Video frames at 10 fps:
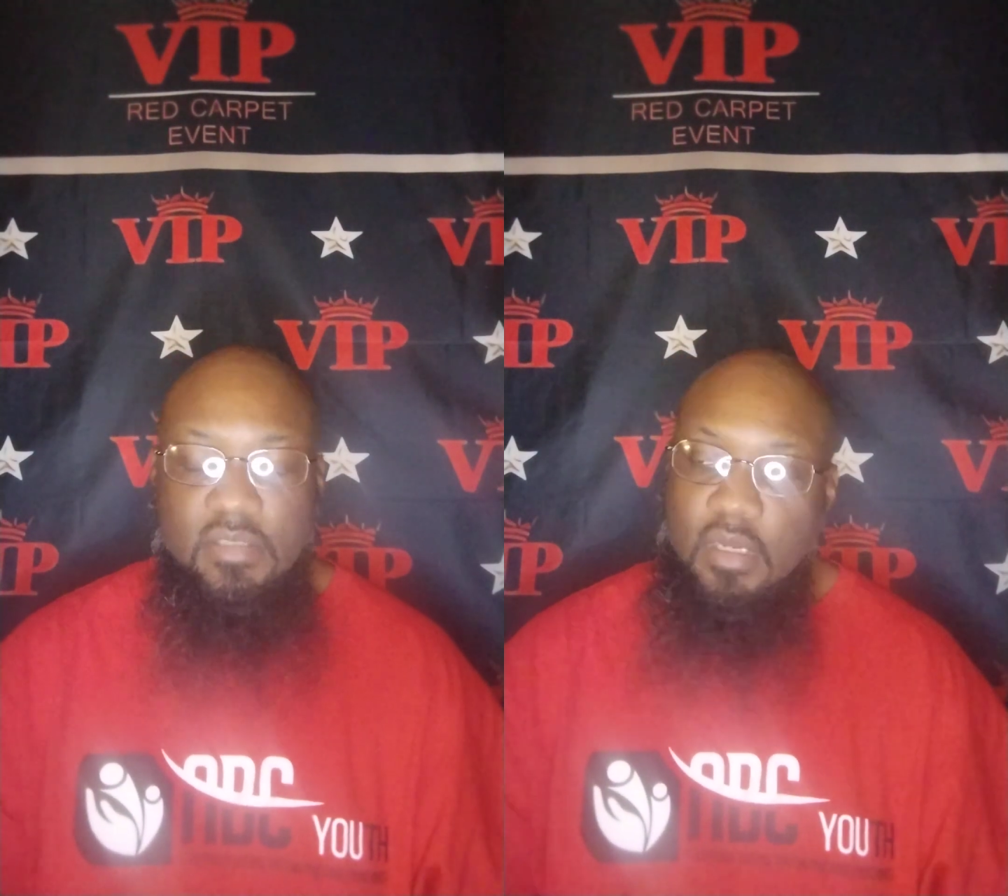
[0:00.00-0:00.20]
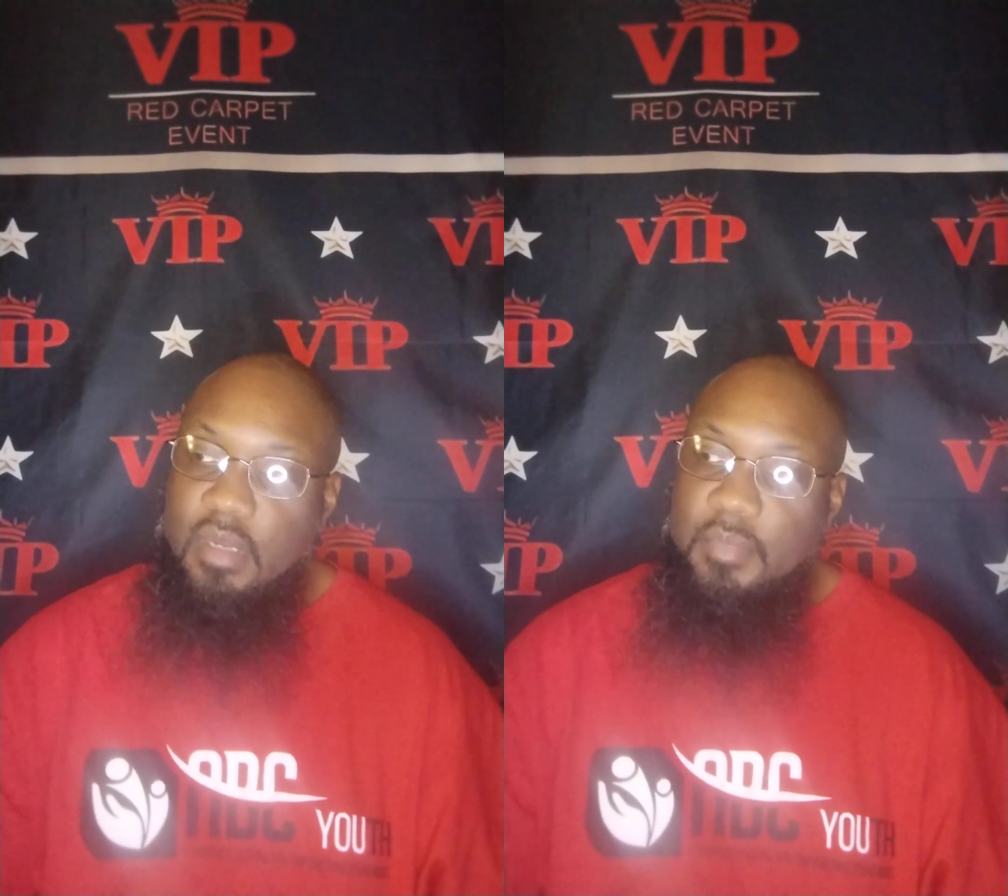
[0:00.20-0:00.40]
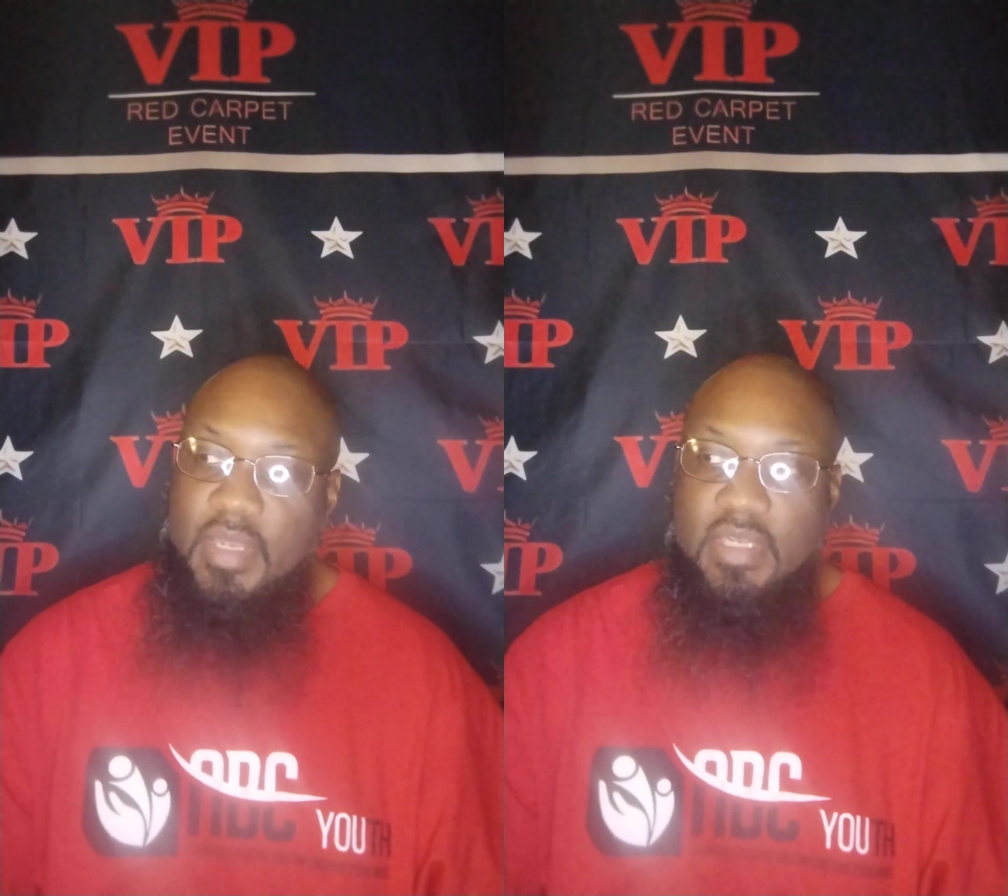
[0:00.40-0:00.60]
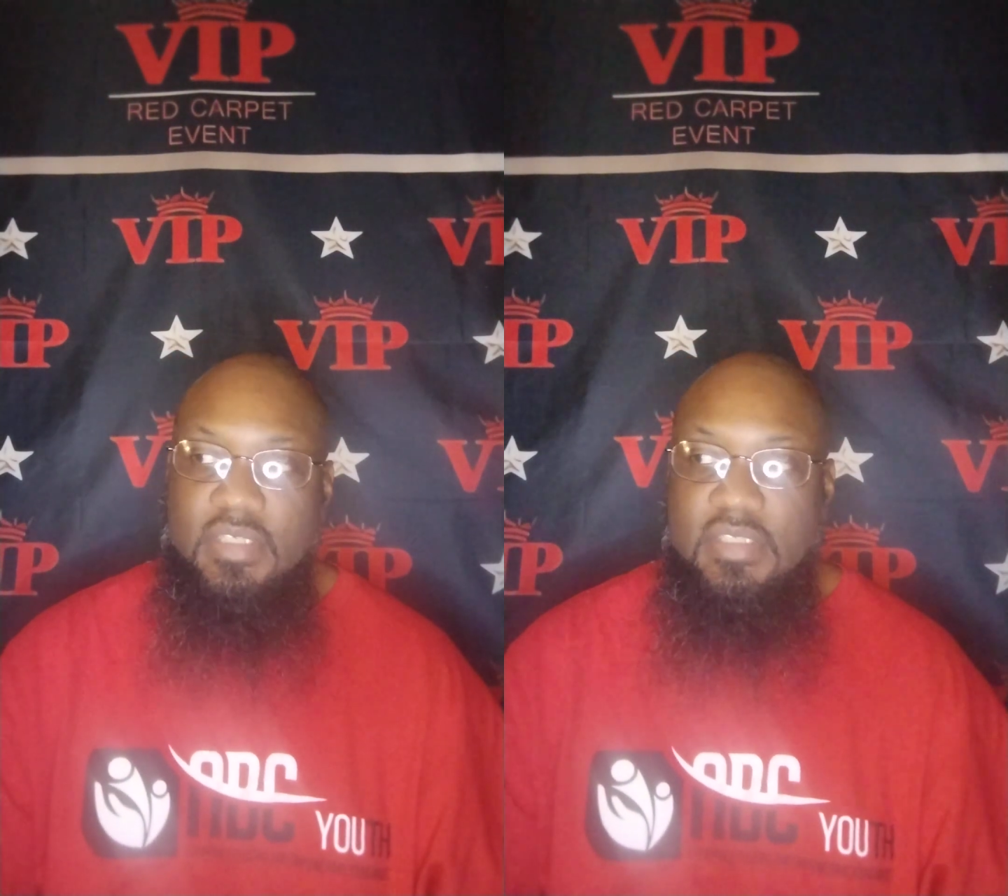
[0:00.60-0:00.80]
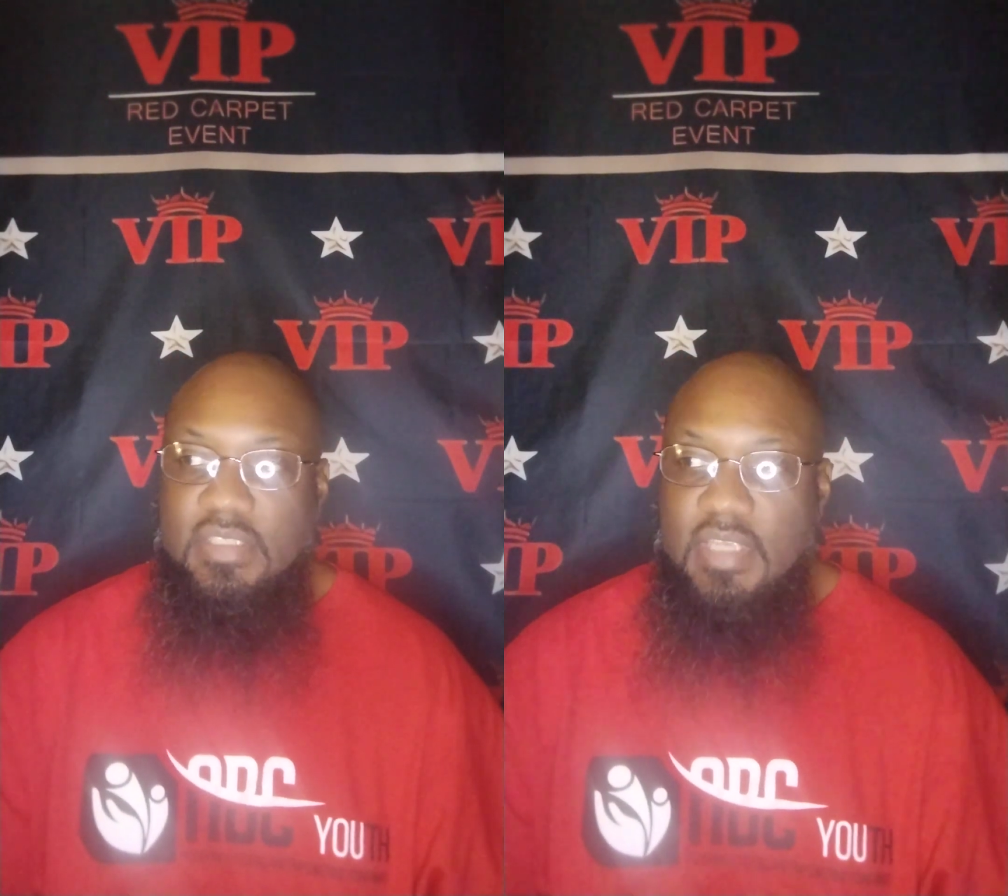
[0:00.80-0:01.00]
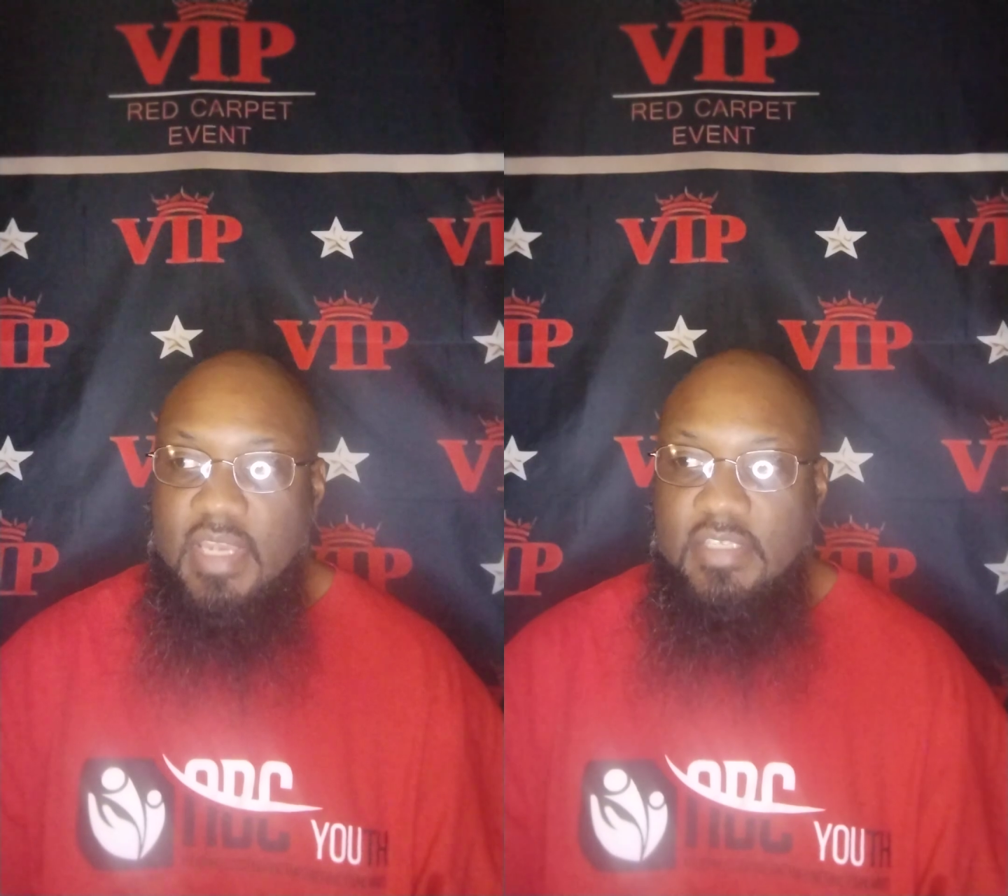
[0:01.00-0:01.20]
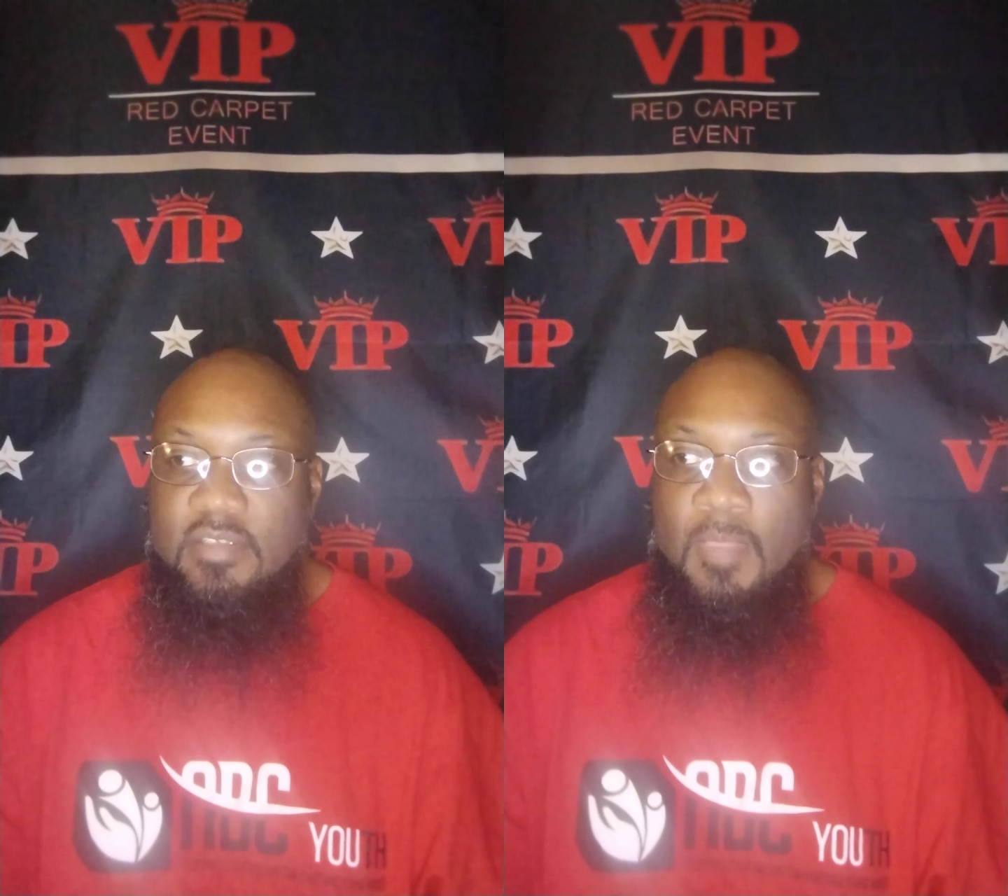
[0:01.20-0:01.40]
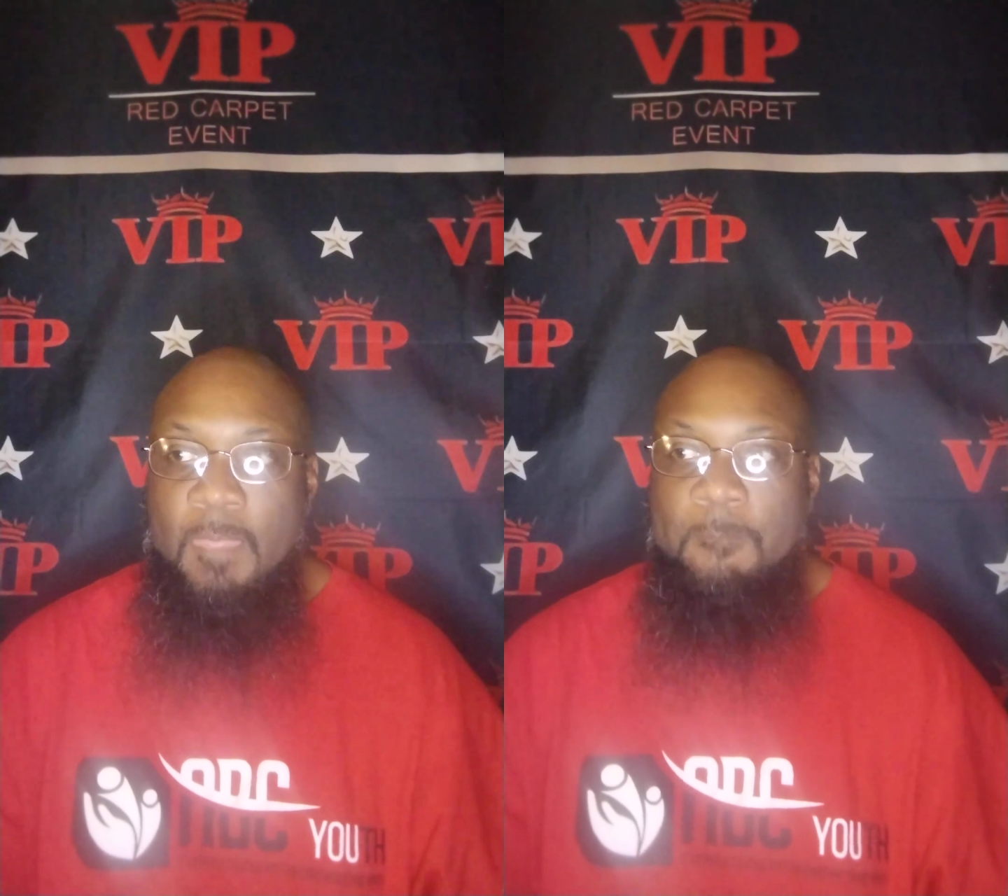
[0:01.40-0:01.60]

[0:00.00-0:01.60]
is nice.